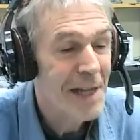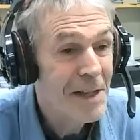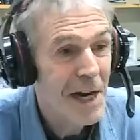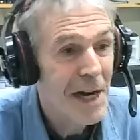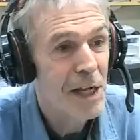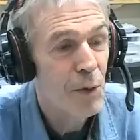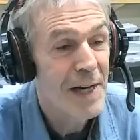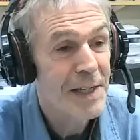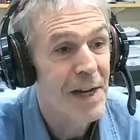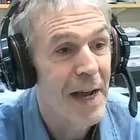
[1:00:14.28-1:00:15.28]
interesting
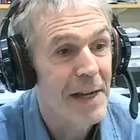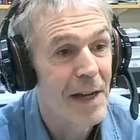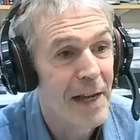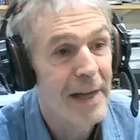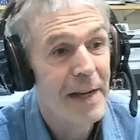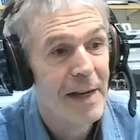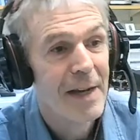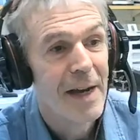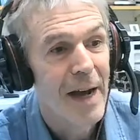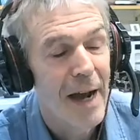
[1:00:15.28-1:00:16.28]
question actually.
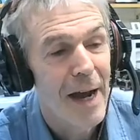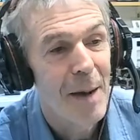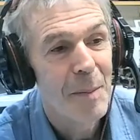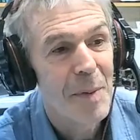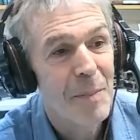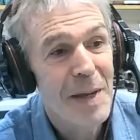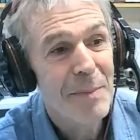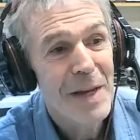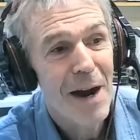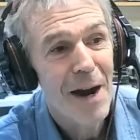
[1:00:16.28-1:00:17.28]
Um, be
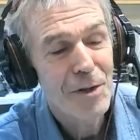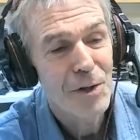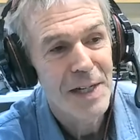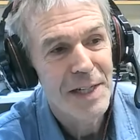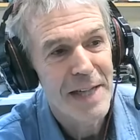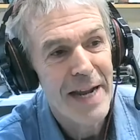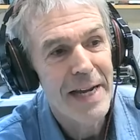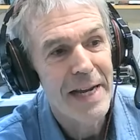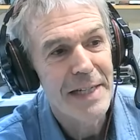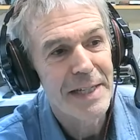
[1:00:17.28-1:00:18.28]
be hard to
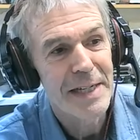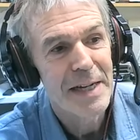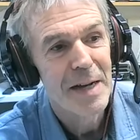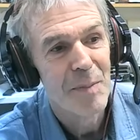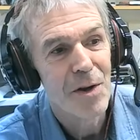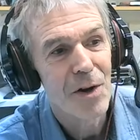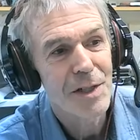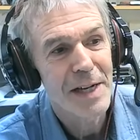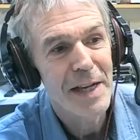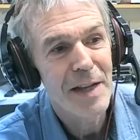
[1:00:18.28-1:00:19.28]
distinguish
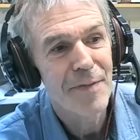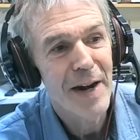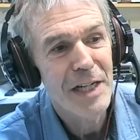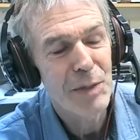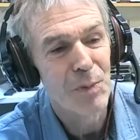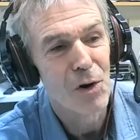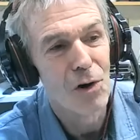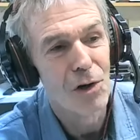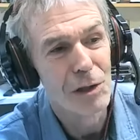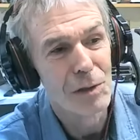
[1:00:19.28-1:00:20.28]
because indeed very
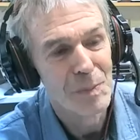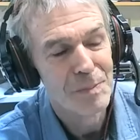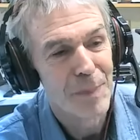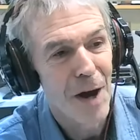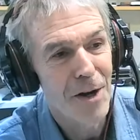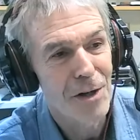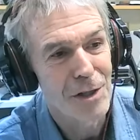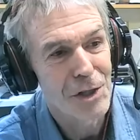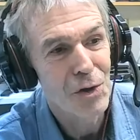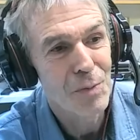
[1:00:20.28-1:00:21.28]
small
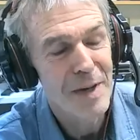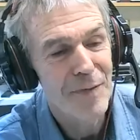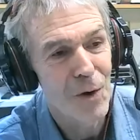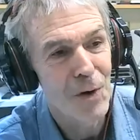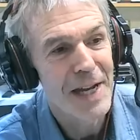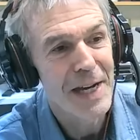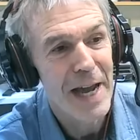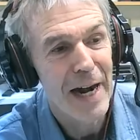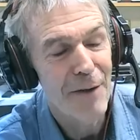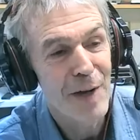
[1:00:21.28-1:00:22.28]
particles could be floating in
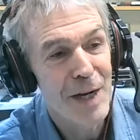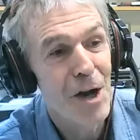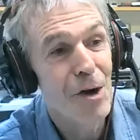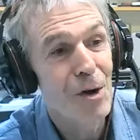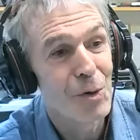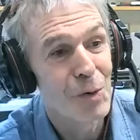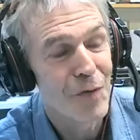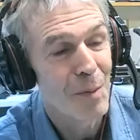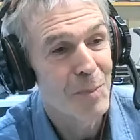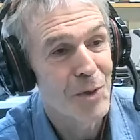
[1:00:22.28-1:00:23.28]
the air. And we know
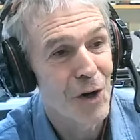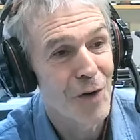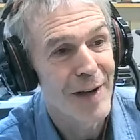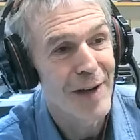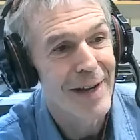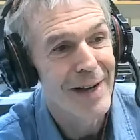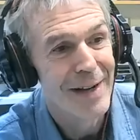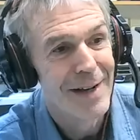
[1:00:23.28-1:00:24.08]
from observing